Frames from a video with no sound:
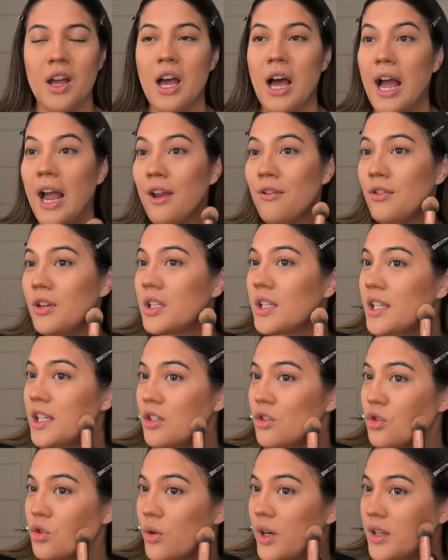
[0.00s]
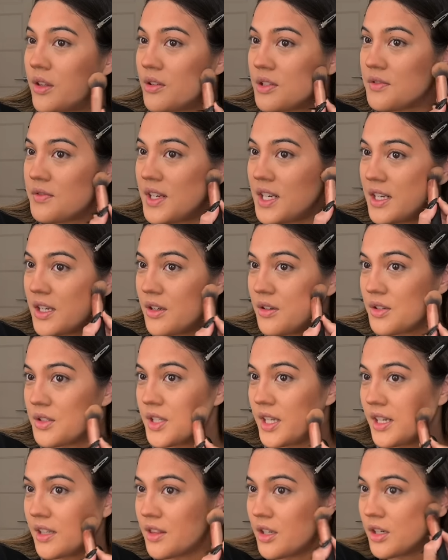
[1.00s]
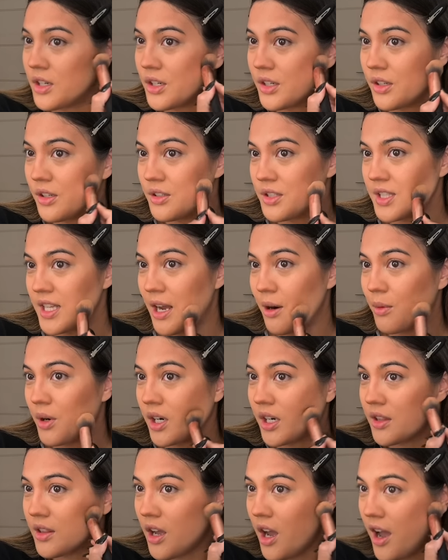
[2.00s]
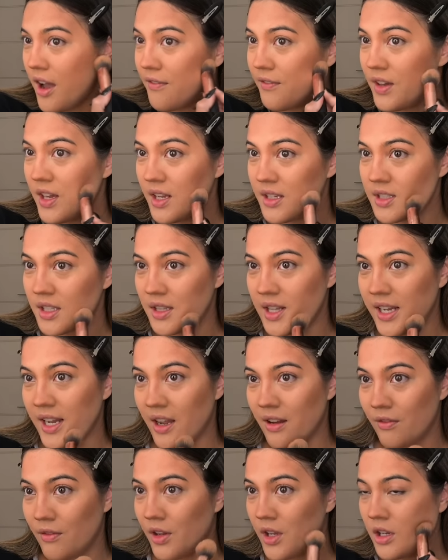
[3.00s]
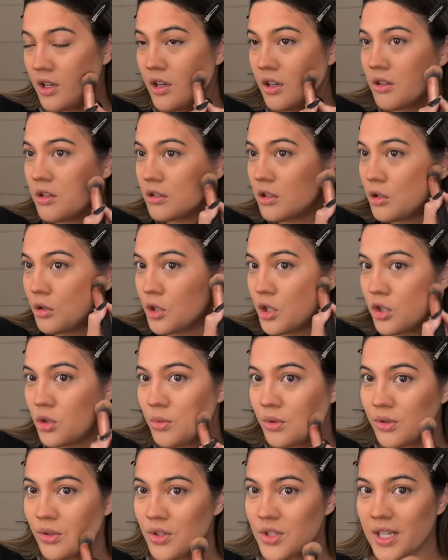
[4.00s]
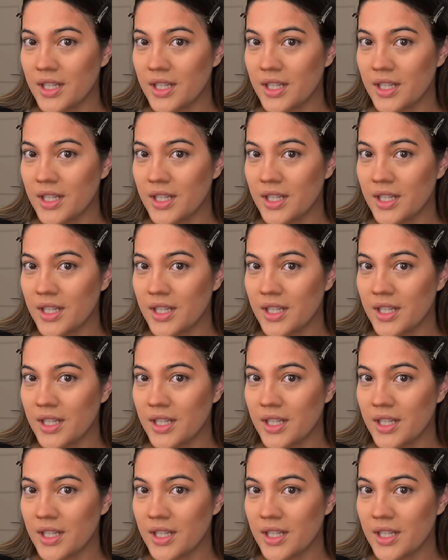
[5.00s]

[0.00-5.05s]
I really enjoy those videos. Like the girls that work in the office and they have their little cubicles.